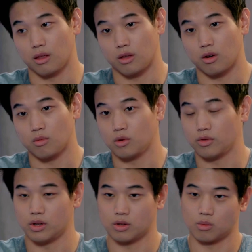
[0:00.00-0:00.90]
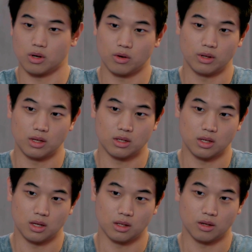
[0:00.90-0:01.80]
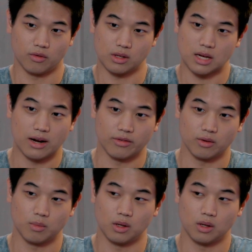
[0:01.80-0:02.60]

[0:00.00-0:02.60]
The third movie is where you really see a different side of him,